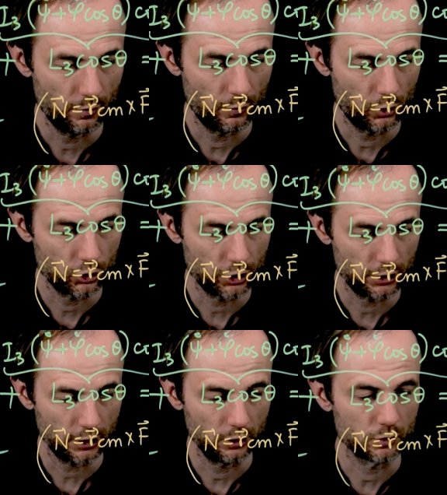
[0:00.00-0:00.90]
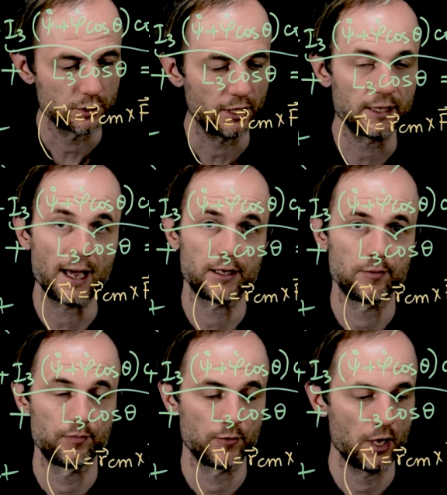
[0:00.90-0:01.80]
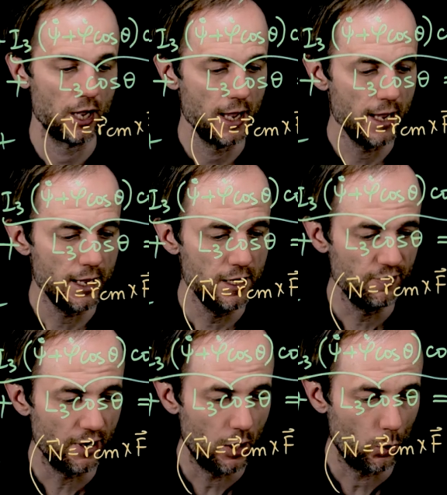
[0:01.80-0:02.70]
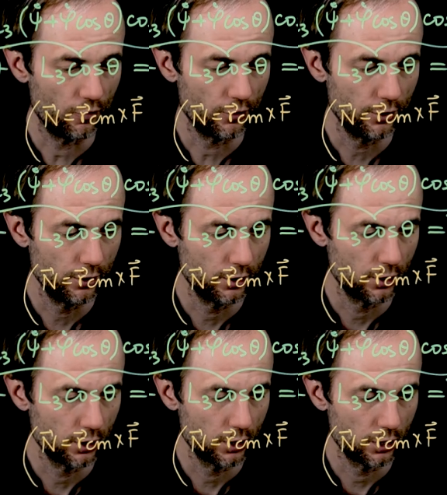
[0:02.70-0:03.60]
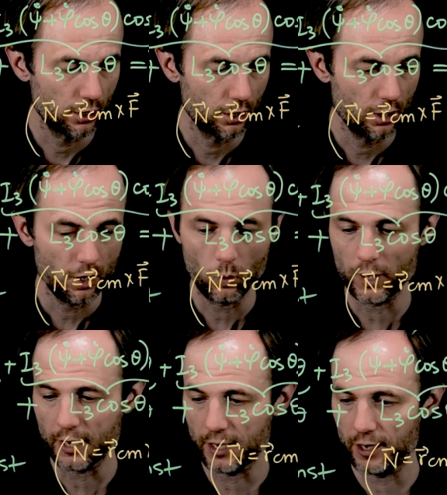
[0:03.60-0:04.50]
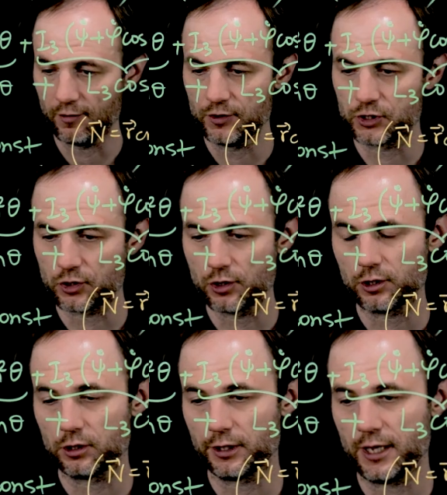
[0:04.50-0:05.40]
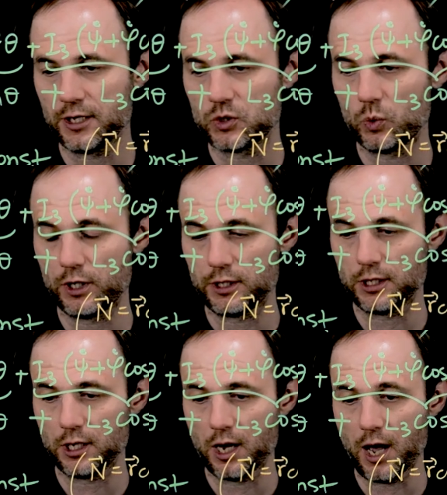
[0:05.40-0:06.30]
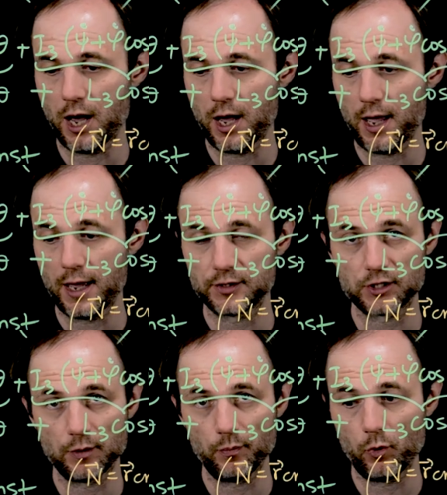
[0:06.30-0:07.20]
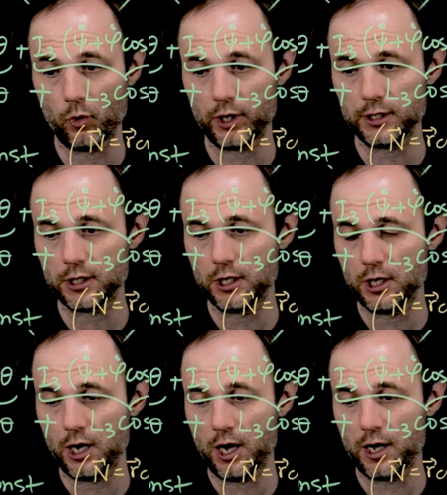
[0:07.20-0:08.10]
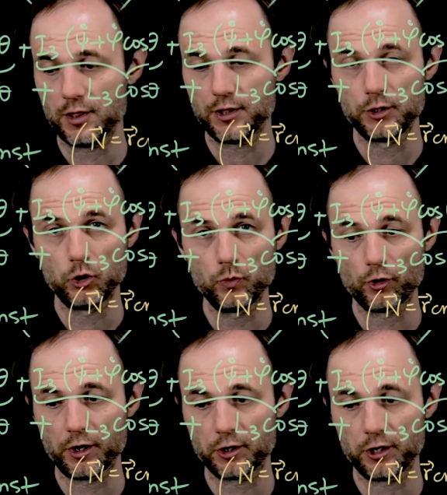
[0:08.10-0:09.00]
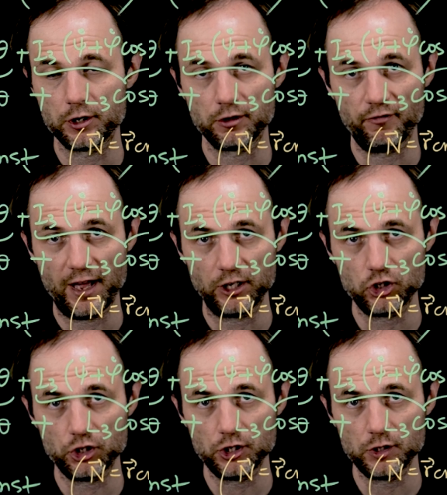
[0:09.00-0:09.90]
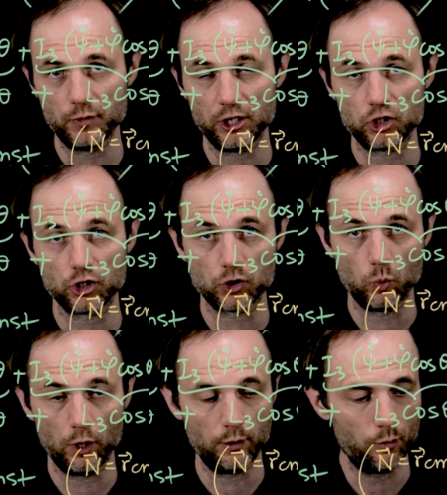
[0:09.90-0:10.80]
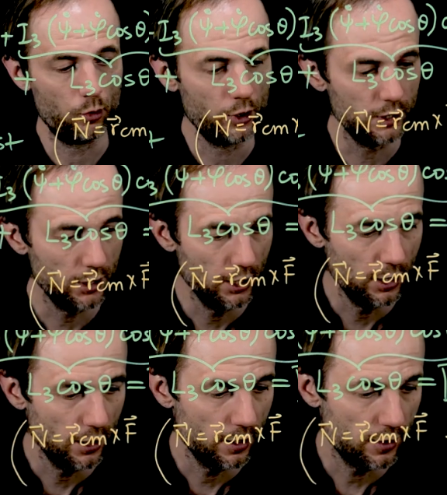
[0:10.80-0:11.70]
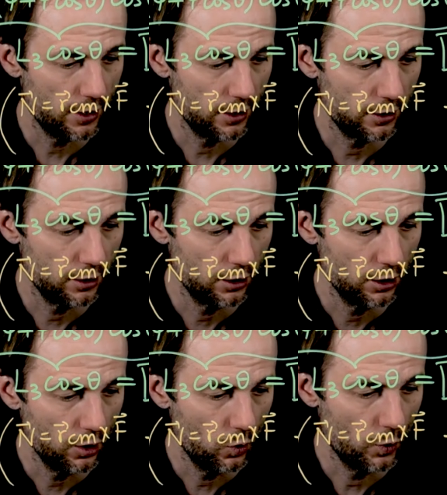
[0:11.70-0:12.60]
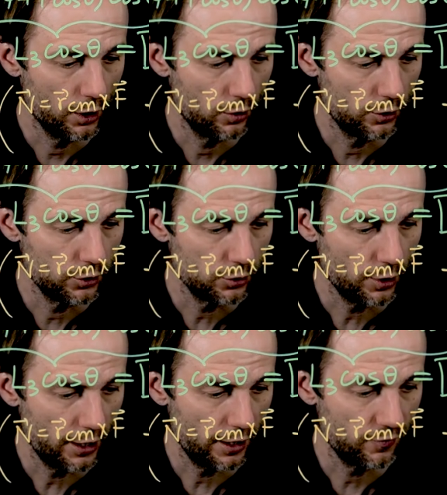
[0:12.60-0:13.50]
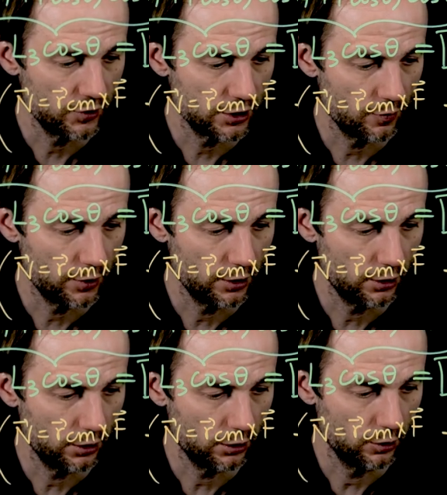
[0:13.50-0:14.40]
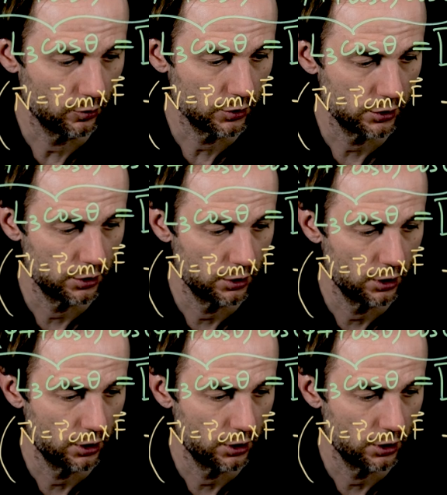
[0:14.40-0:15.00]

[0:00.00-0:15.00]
motion that looks like that. If, however, we have this critical case when at some point the numerator here vanishes, but it's just 1 point, then we're going to have something that looks